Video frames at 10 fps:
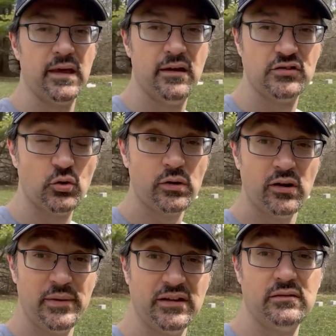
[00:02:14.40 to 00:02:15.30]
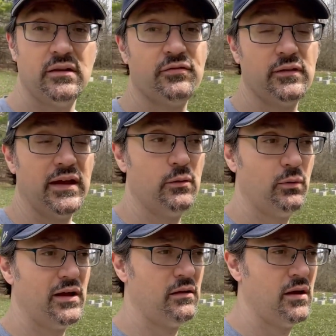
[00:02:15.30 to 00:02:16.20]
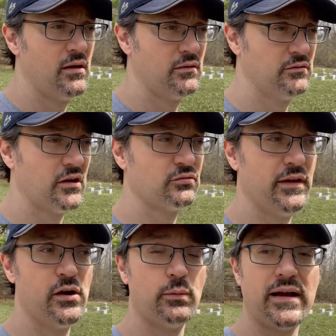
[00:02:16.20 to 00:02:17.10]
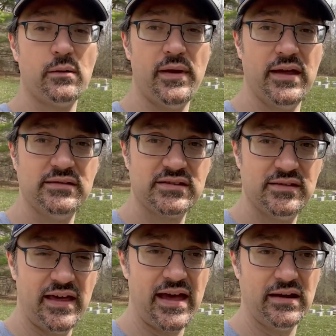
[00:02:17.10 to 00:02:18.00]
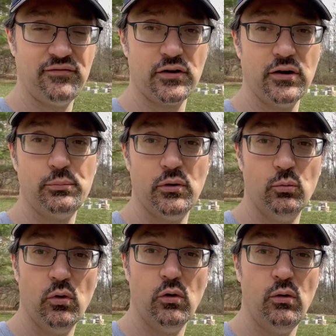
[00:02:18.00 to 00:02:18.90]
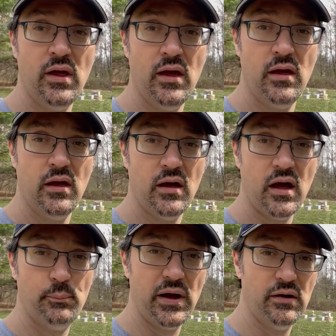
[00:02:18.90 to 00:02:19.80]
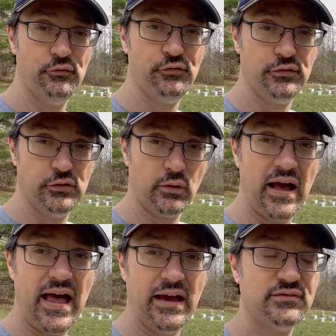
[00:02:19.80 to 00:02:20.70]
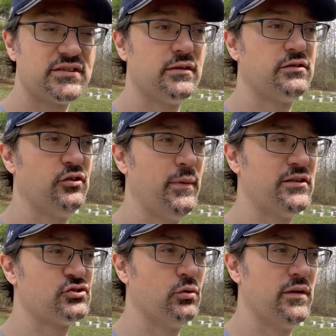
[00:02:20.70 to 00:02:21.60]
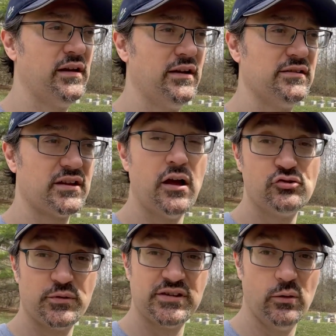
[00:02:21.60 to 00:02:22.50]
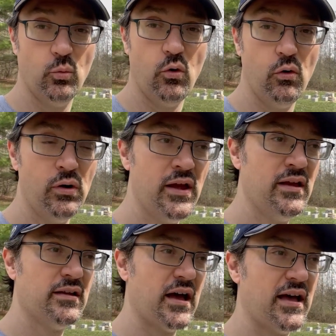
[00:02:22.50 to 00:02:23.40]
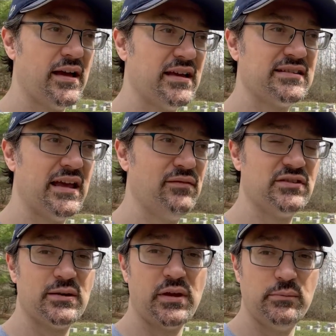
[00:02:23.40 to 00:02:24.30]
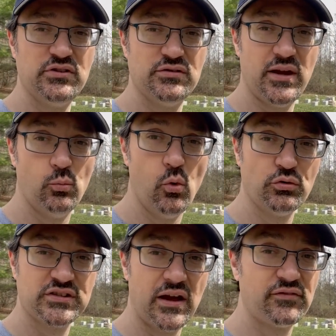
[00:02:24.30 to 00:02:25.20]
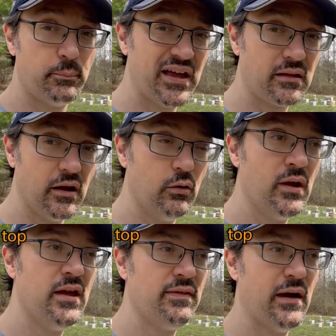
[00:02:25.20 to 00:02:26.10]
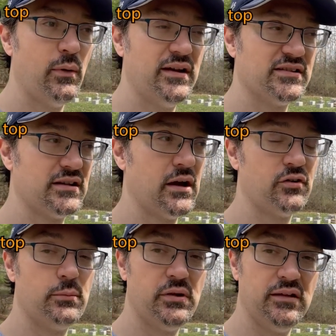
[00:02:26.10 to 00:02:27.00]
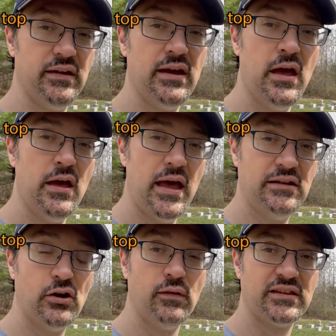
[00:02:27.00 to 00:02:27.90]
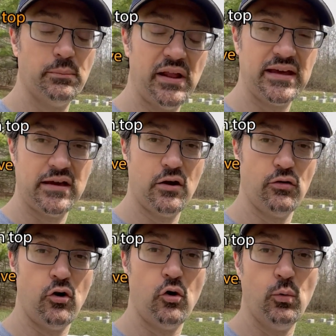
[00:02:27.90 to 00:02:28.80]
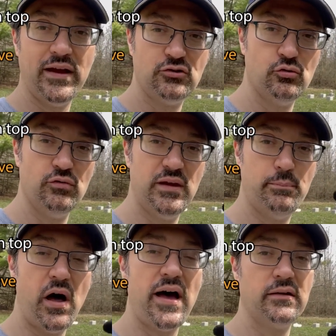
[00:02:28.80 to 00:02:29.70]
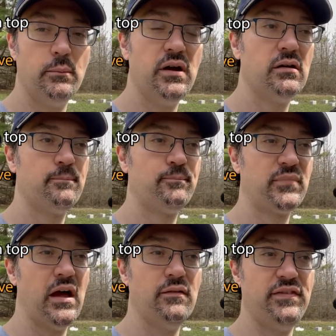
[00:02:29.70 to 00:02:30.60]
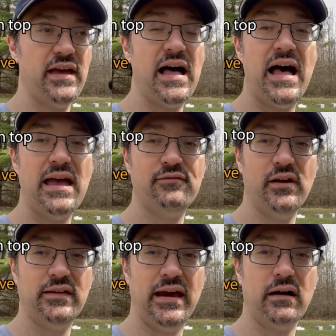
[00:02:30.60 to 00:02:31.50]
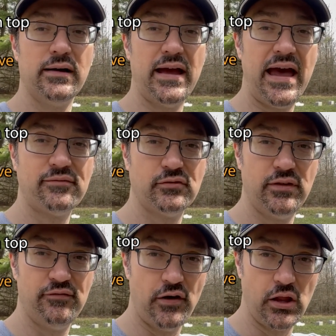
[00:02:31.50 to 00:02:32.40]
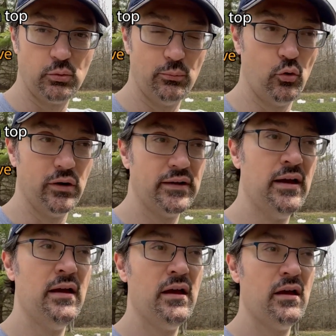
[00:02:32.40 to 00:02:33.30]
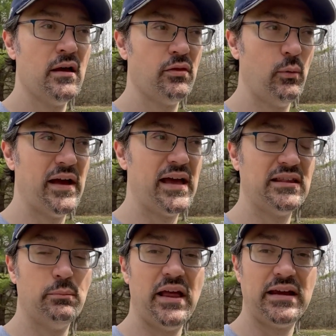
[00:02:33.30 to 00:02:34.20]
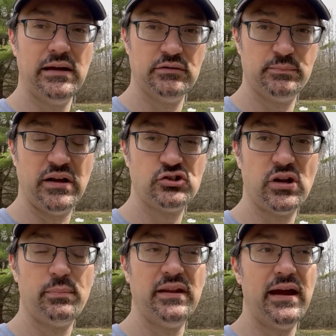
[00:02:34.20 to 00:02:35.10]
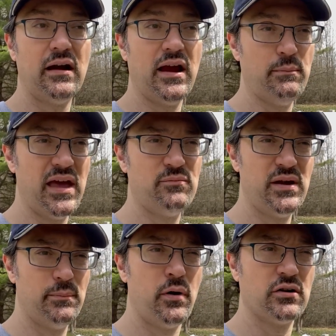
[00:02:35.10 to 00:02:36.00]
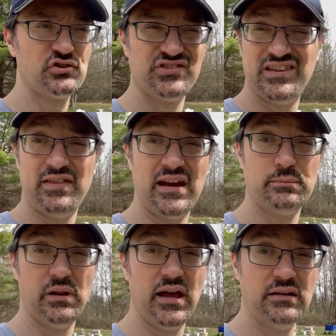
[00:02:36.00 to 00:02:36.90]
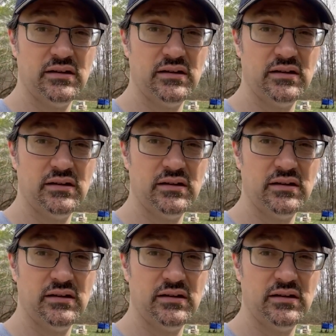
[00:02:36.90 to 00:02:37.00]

So what could have been done differently? Well, Dr. Leo recommends that if you're going to put wool above your hives, to make sure that it is 100% wool. I guess they even sometimes use a wool stuffed pillow. That way it doesn't cover completely. And don't let the blanket go the whole way to the bottom of the hive in the area after the follower board. The way I had the blanket, it was bunched up in there. It may have been a partial synthetic blend.